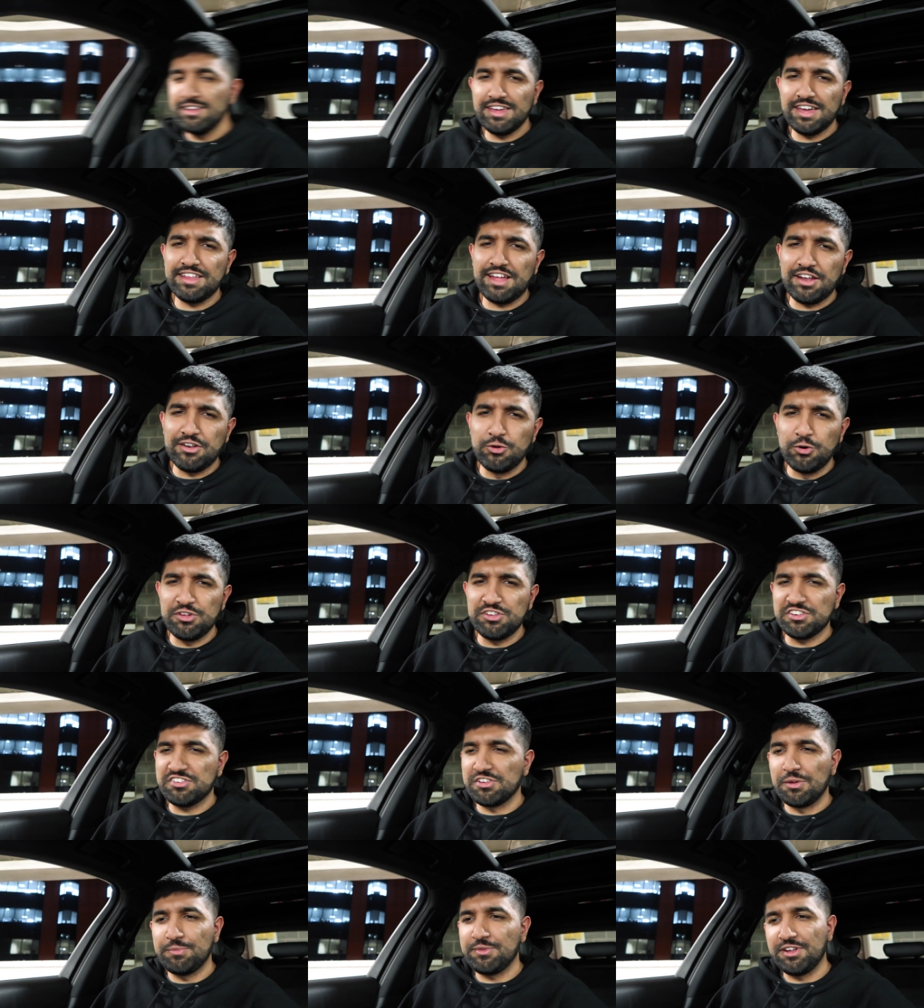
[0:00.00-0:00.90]
Yeah, that
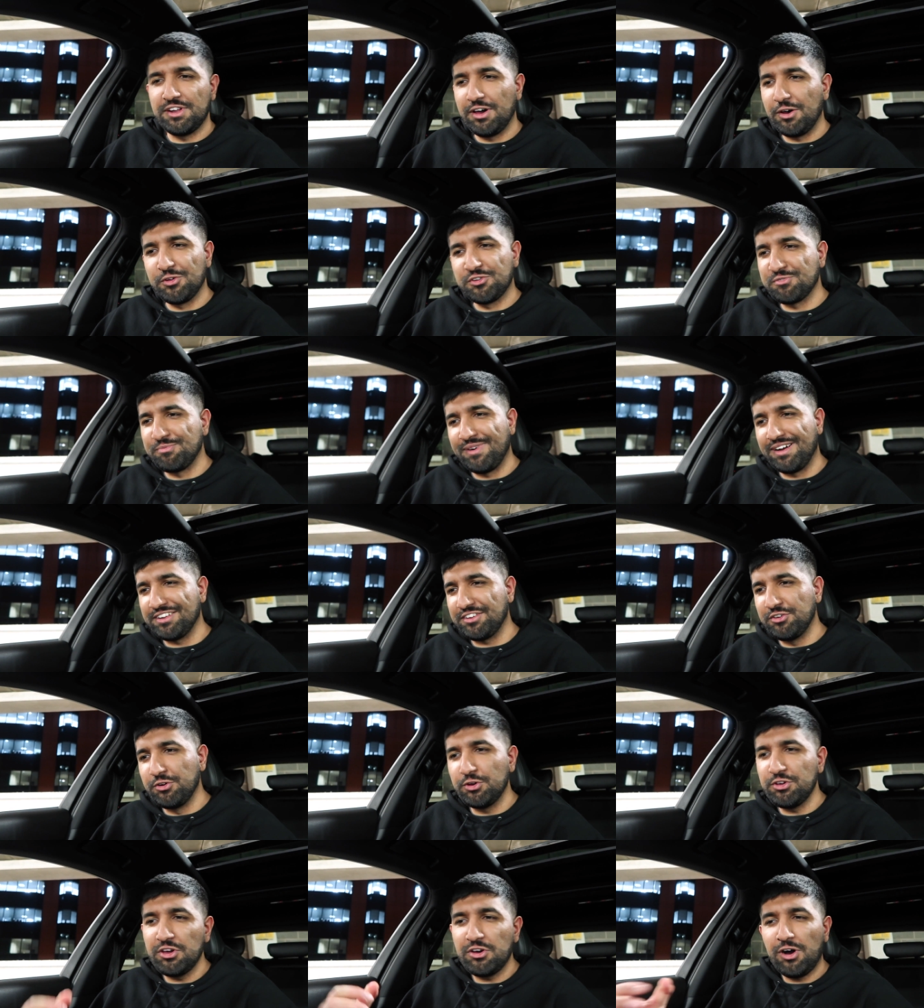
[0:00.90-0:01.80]
noise is something else,
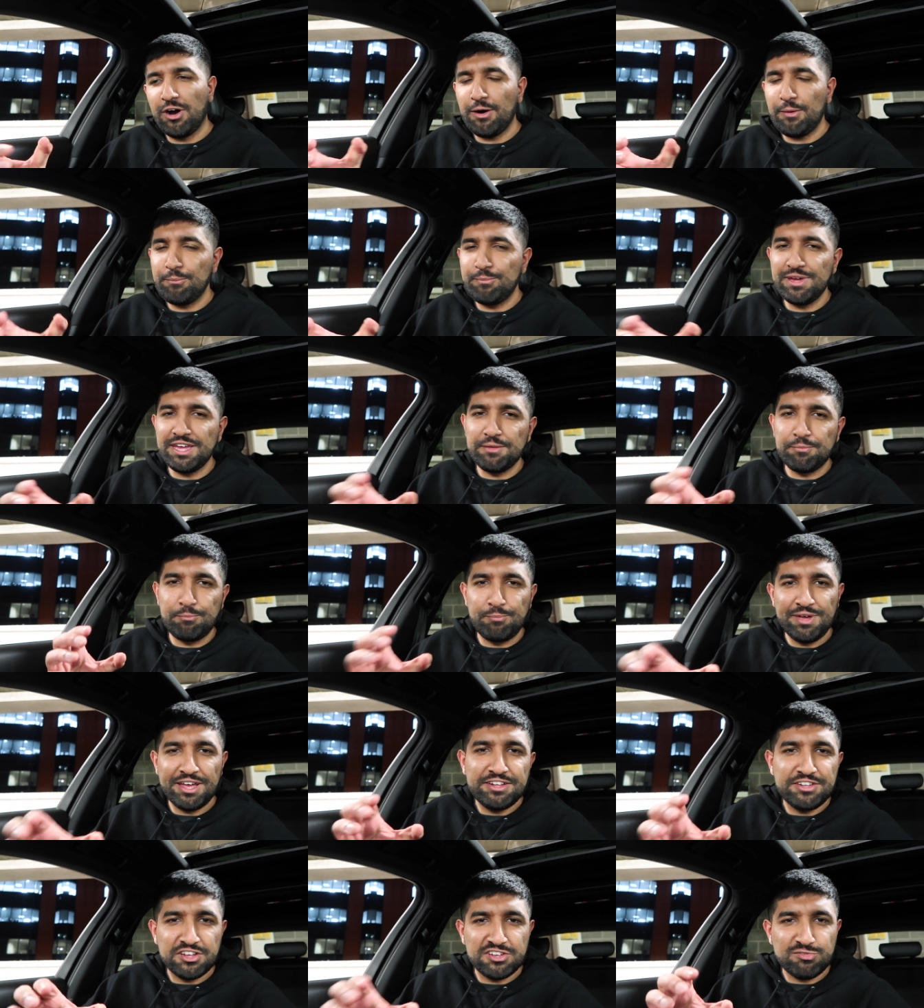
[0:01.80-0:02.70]
man. You know, you can't
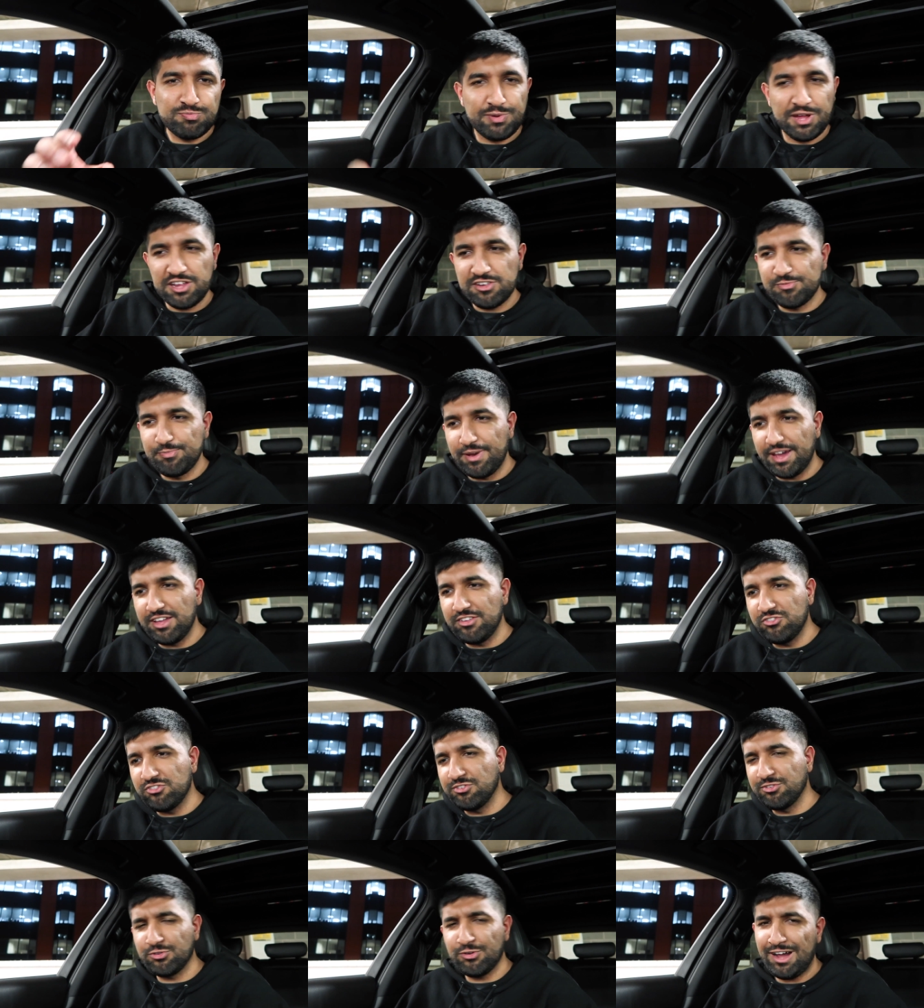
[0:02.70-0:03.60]
beat big displacement
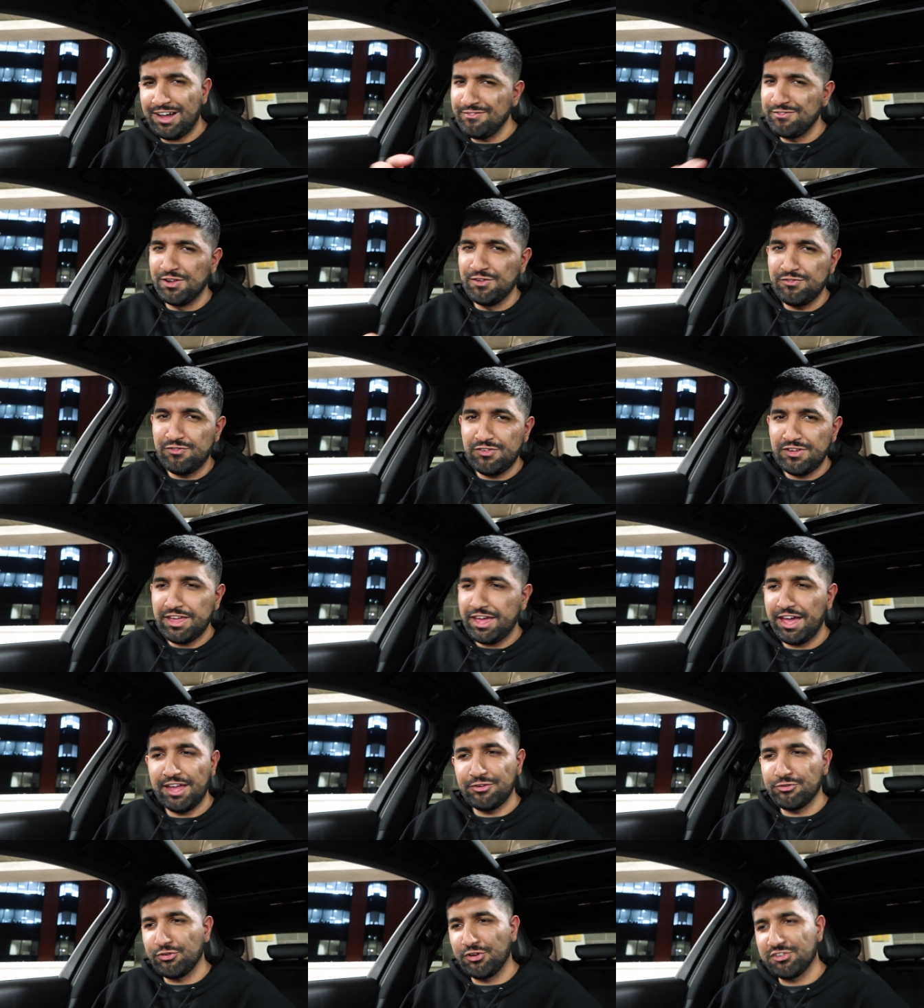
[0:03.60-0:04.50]
engines or having a
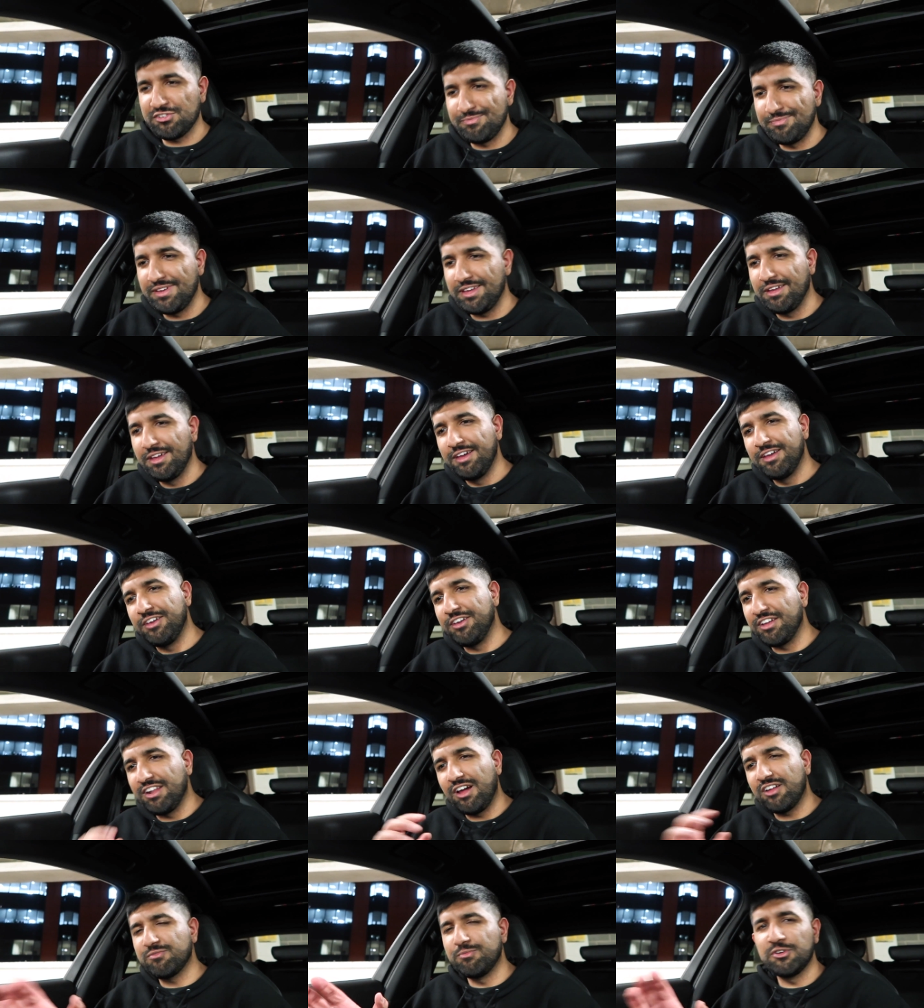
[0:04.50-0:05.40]
V8, trust me.
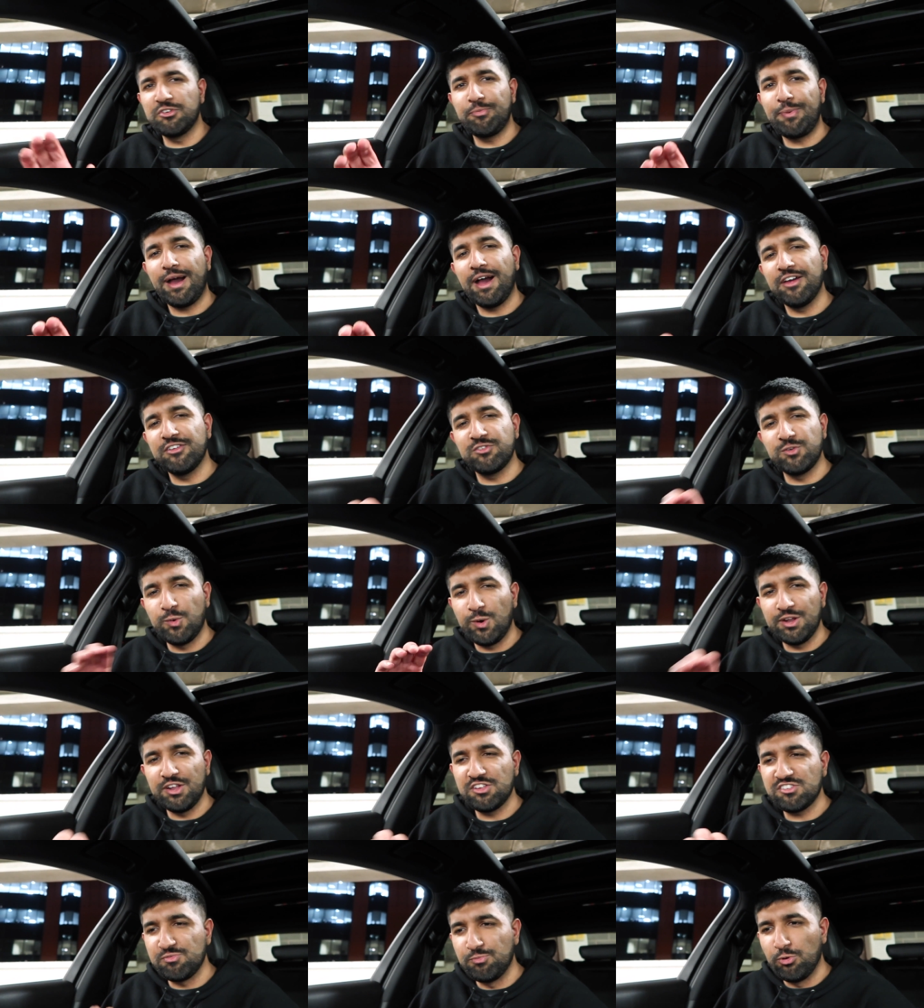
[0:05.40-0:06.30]
You can have as much power as you
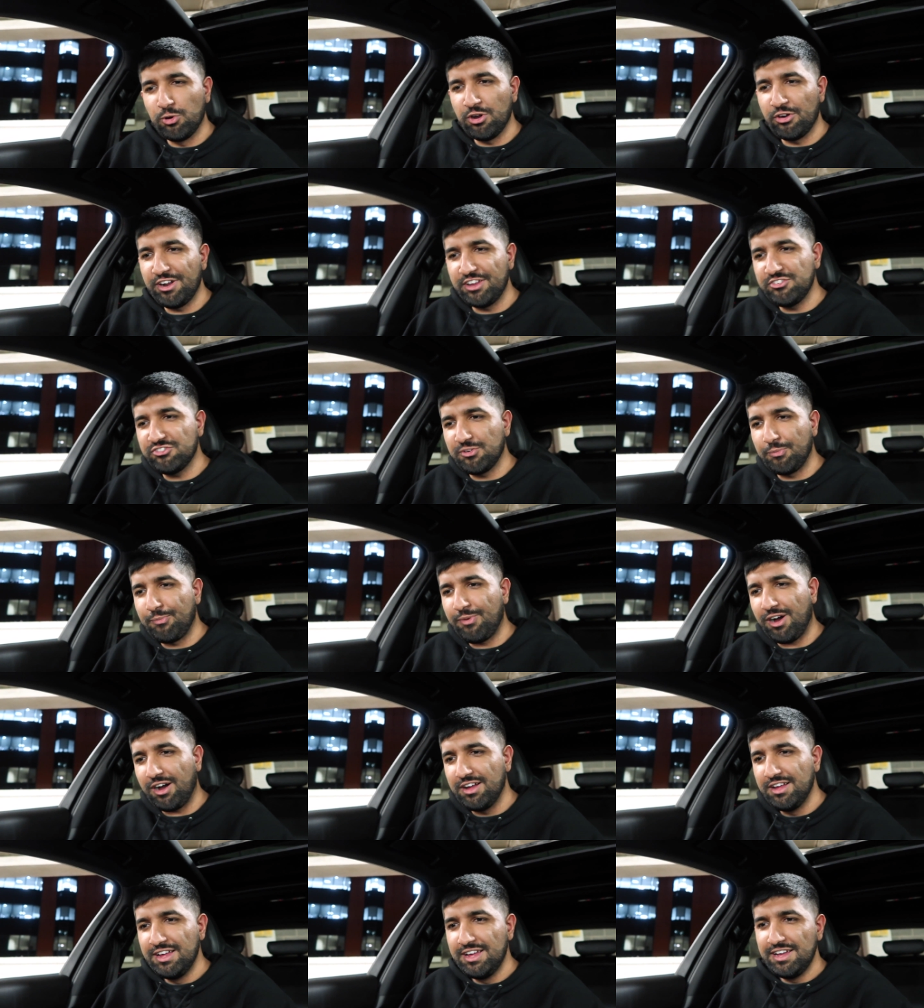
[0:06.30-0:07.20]
want a smaller engine,
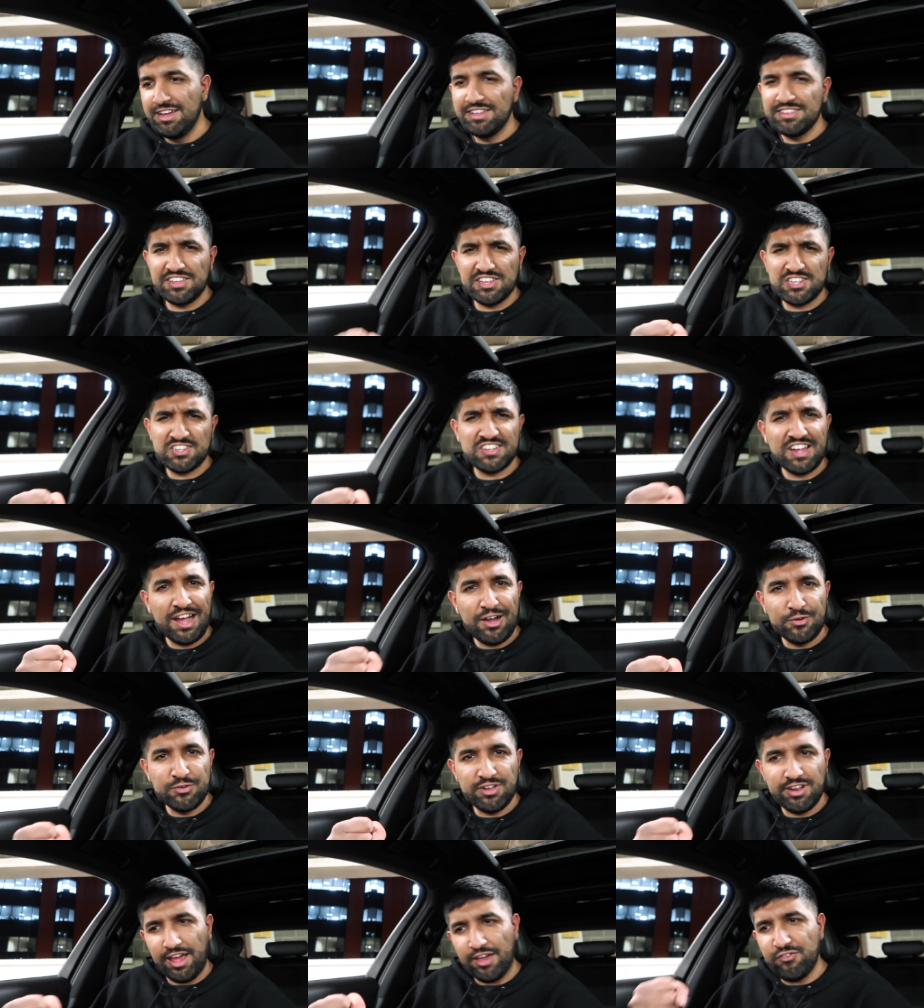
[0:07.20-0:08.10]
but the
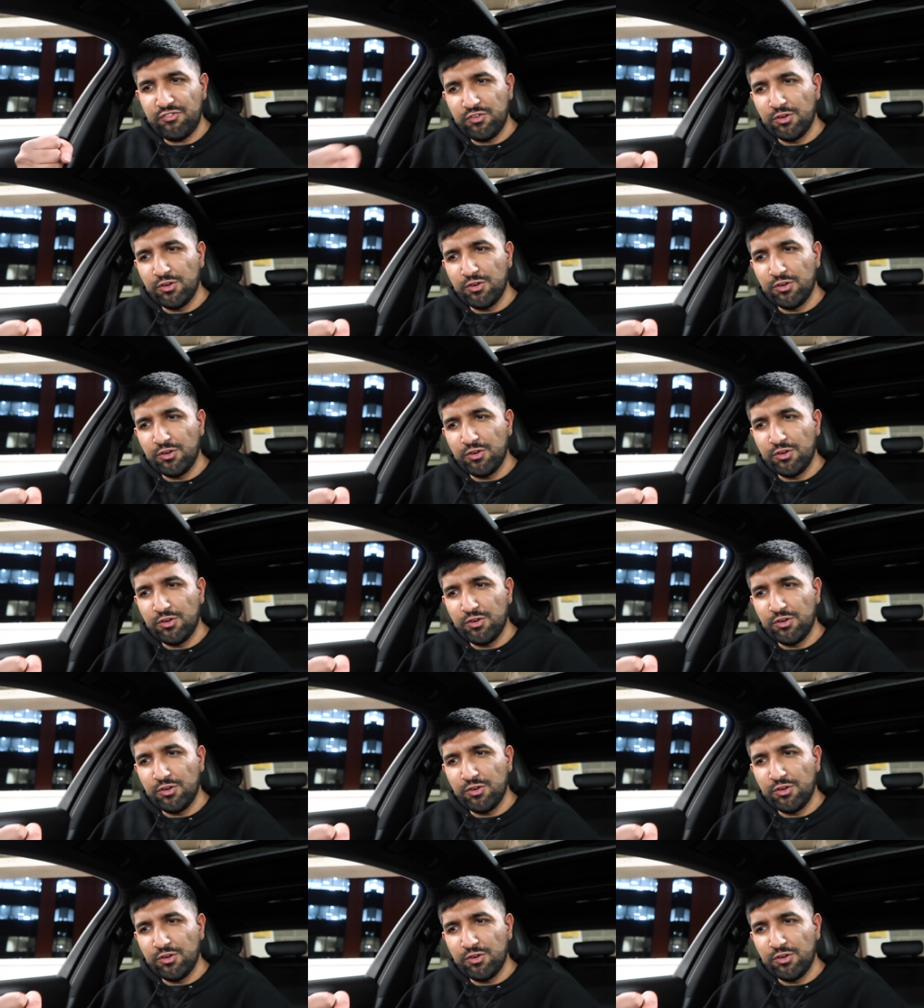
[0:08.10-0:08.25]
sound, and like, it